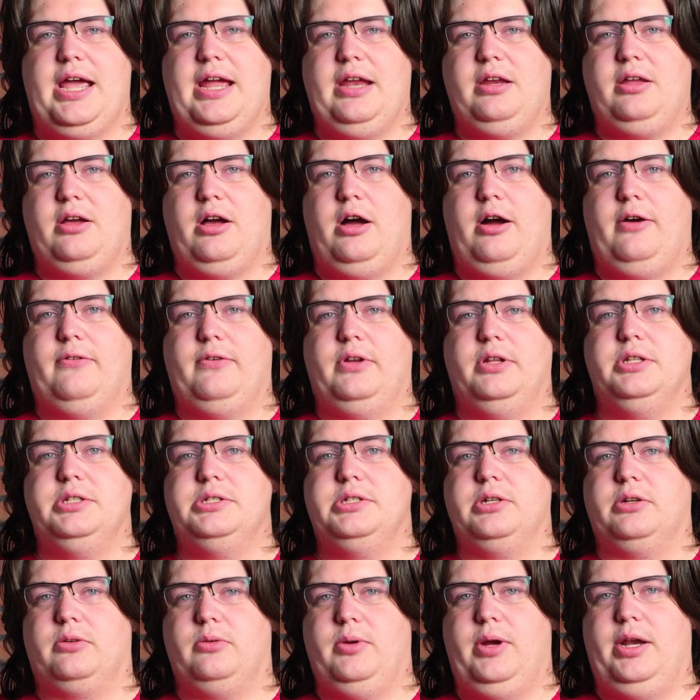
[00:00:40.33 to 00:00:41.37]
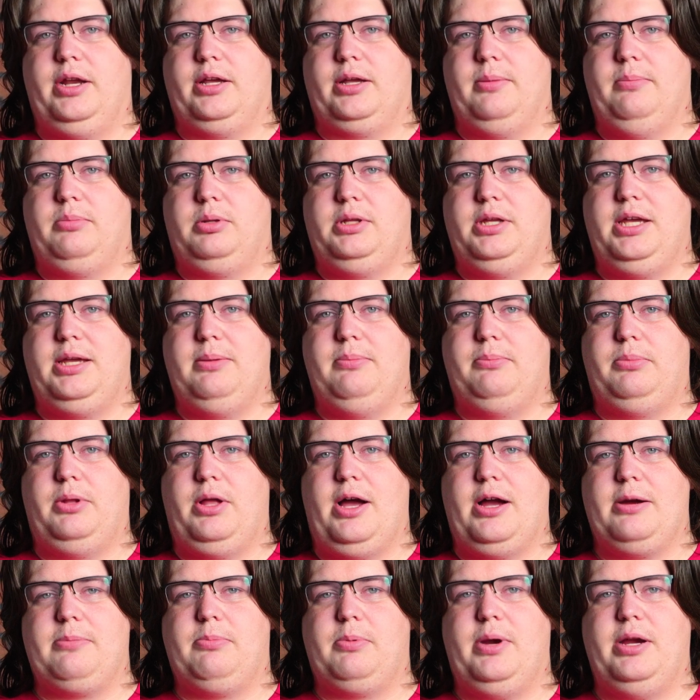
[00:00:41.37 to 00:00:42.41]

and confidence to create a complete Block